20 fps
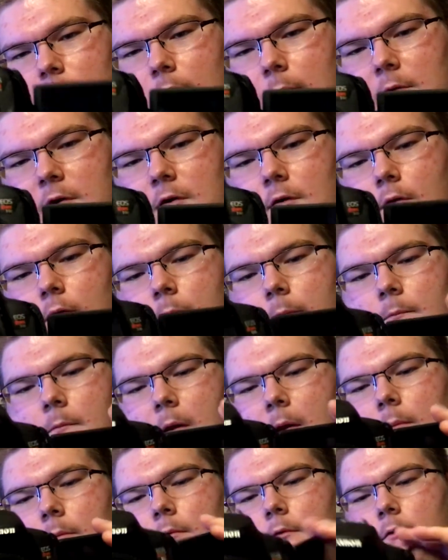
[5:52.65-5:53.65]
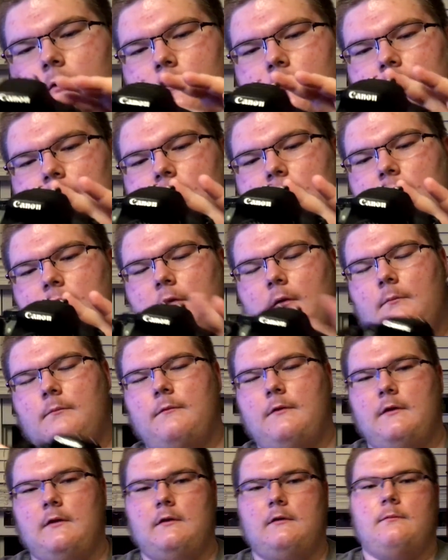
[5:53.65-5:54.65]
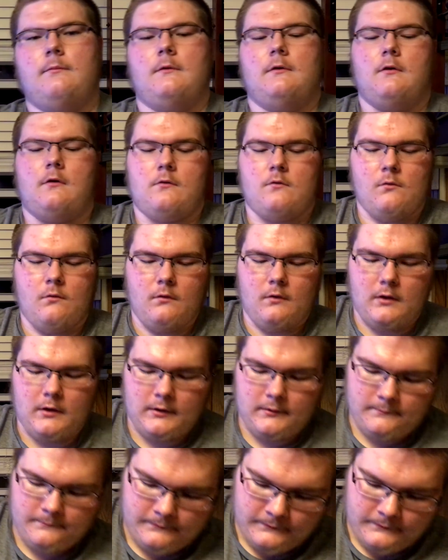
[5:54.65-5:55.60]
I mean, you're able to see some things, but not a whole lot.